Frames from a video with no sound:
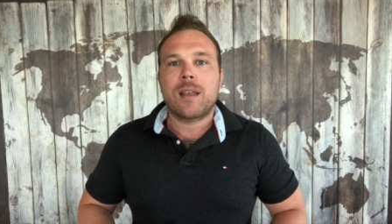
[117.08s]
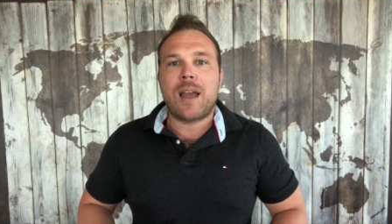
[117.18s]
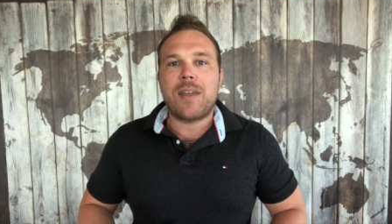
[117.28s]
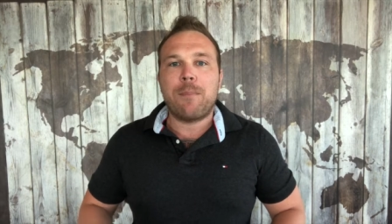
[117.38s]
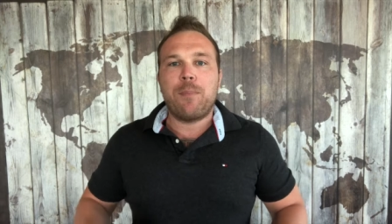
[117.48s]

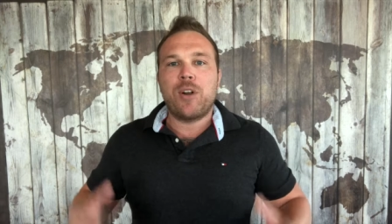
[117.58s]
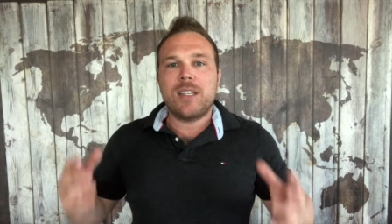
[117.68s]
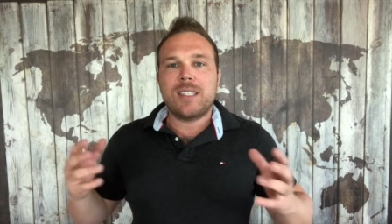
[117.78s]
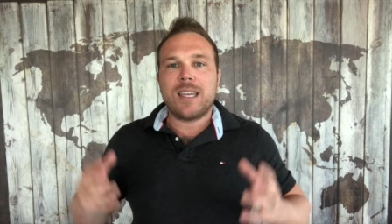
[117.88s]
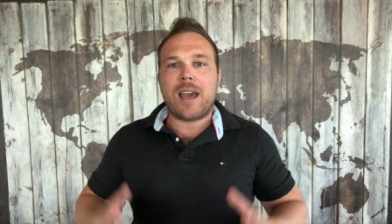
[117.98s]
I then put
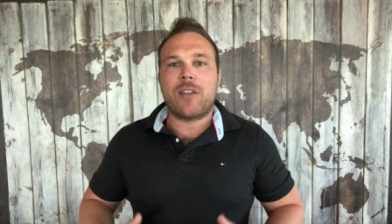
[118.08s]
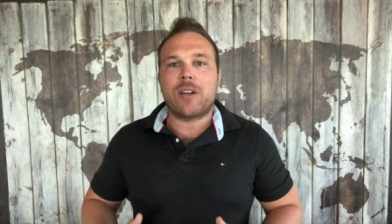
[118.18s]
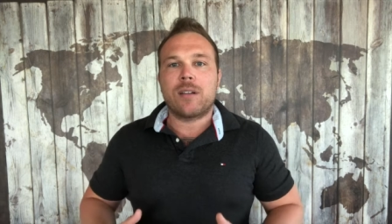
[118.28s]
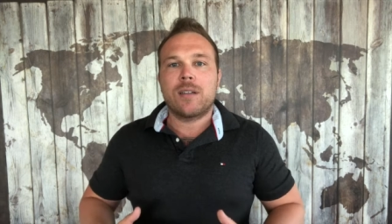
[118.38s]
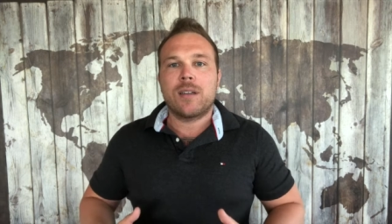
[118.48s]
it
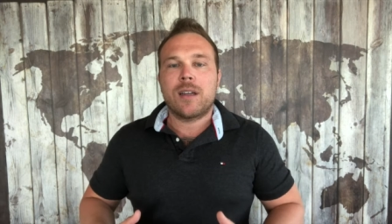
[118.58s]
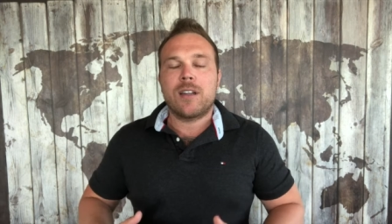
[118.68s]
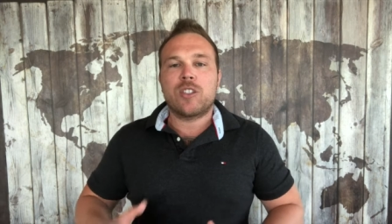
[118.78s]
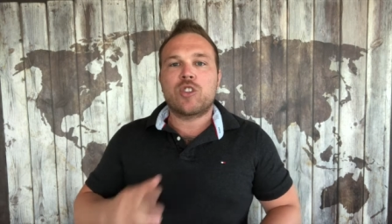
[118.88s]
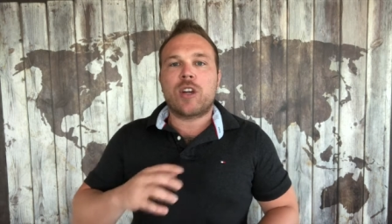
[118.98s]
together
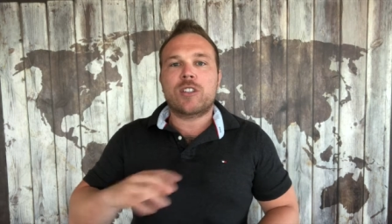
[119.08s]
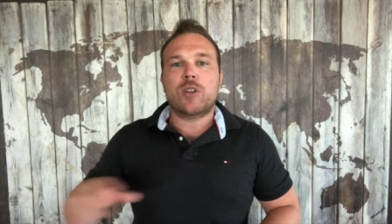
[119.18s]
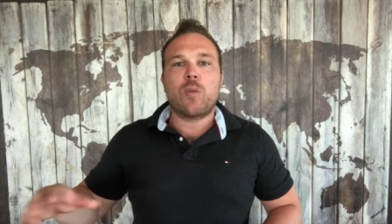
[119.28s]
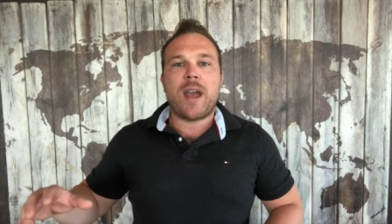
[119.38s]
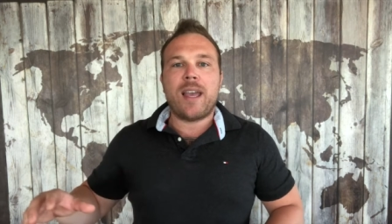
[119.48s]
in a
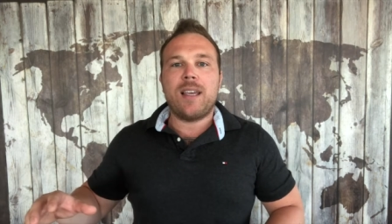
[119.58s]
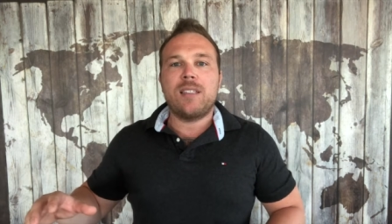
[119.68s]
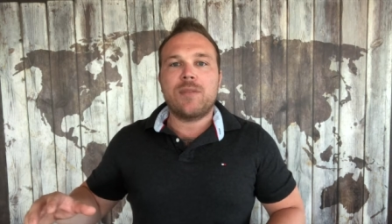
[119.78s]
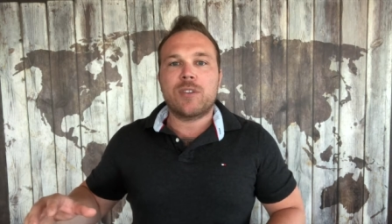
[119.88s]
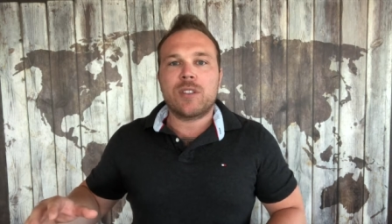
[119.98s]
structured way,
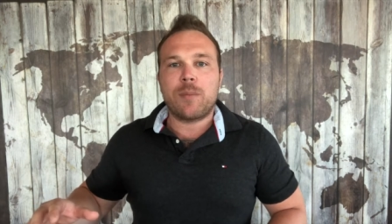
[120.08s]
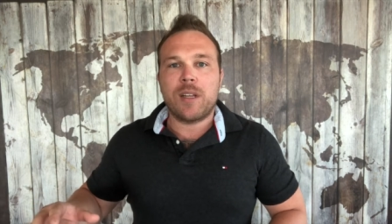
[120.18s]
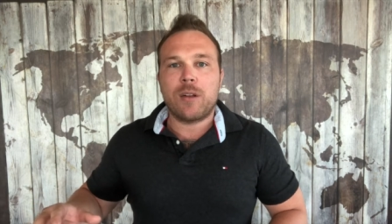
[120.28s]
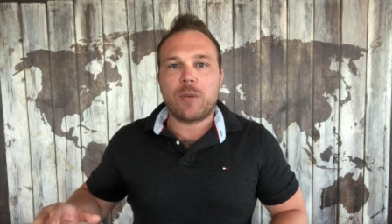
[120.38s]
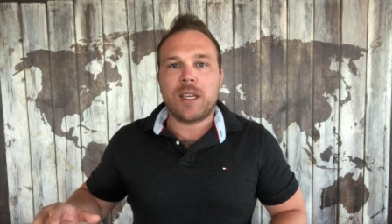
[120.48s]
easy for
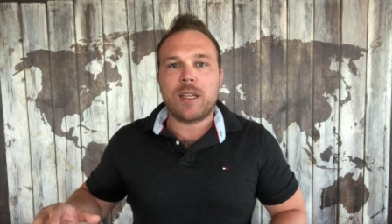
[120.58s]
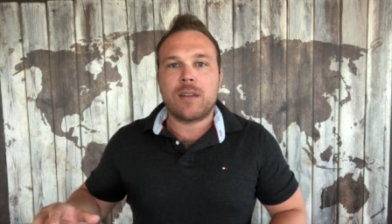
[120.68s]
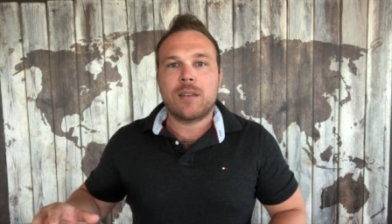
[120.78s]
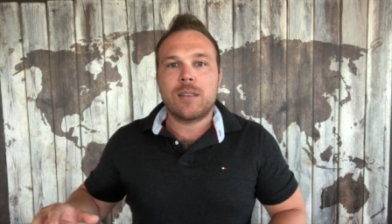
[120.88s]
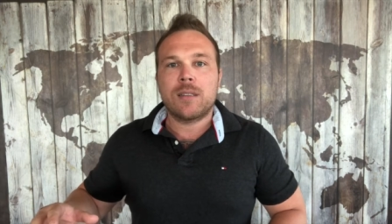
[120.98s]
somebody to read.
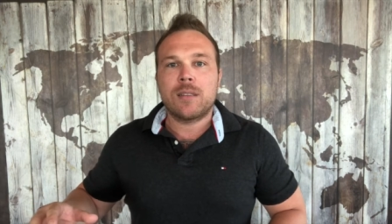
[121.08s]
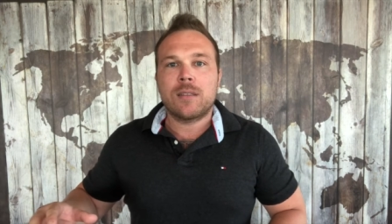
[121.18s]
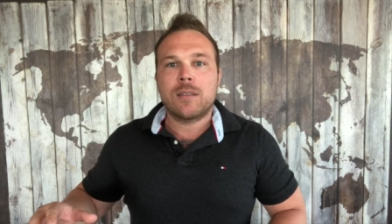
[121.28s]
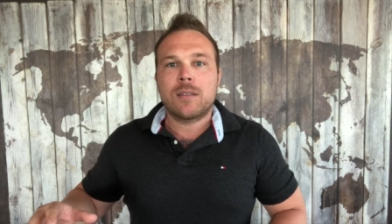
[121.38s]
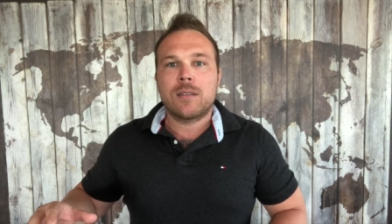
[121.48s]

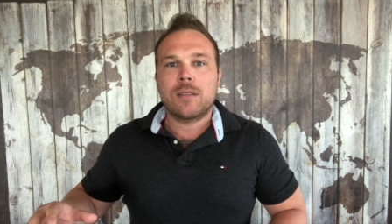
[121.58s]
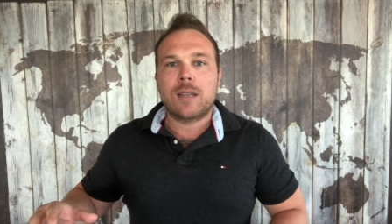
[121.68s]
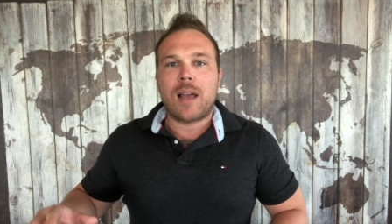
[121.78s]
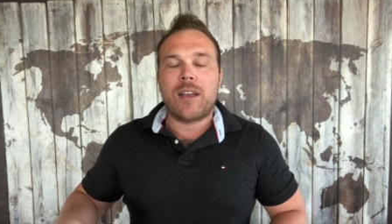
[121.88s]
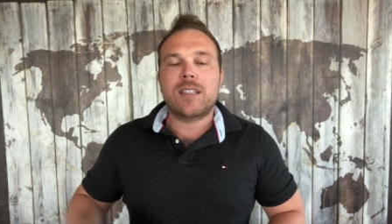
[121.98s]

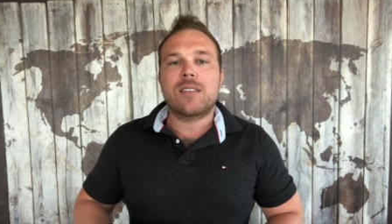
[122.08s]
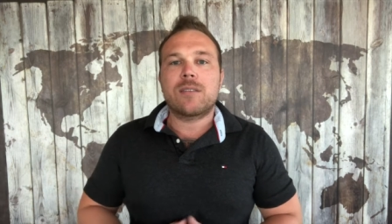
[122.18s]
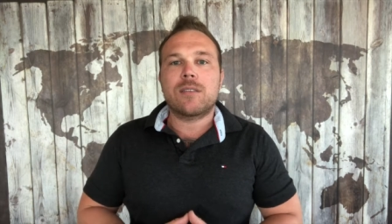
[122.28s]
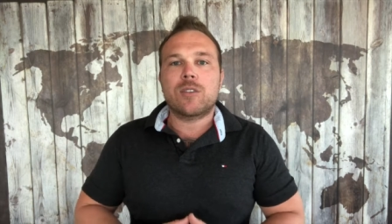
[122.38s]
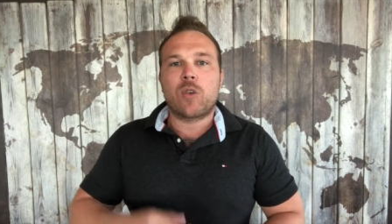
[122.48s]
I like to
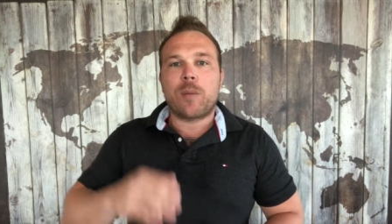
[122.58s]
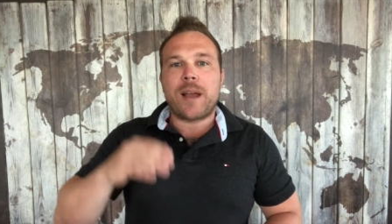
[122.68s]
sort